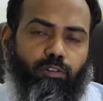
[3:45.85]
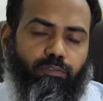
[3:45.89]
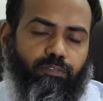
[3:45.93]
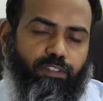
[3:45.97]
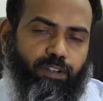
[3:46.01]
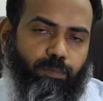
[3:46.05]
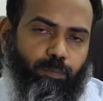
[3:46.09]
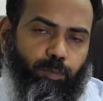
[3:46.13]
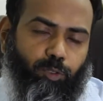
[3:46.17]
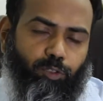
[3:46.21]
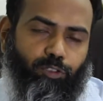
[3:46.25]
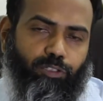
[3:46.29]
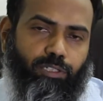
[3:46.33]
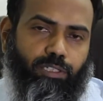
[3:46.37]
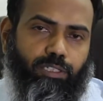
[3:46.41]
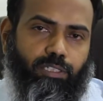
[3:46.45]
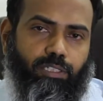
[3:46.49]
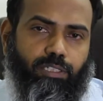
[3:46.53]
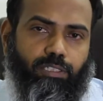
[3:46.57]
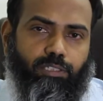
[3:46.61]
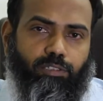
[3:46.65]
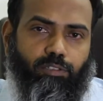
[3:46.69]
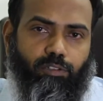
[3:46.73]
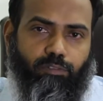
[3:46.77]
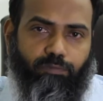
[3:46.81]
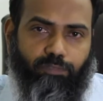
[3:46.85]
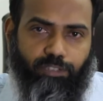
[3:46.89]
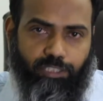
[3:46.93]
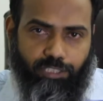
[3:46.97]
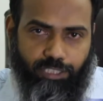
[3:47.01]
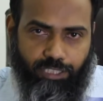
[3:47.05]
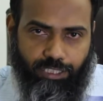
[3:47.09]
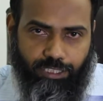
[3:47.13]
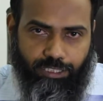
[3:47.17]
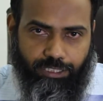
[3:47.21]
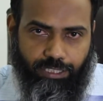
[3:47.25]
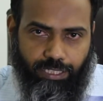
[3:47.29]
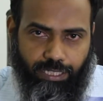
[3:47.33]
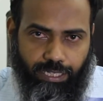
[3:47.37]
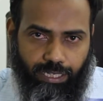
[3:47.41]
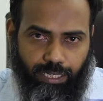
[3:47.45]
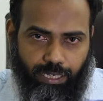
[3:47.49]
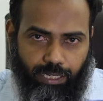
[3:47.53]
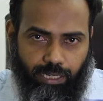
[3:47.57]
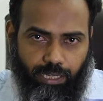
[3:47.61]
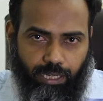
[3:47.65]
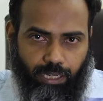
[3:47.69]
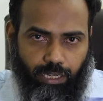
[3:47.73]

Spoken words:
for procedures or for surgery,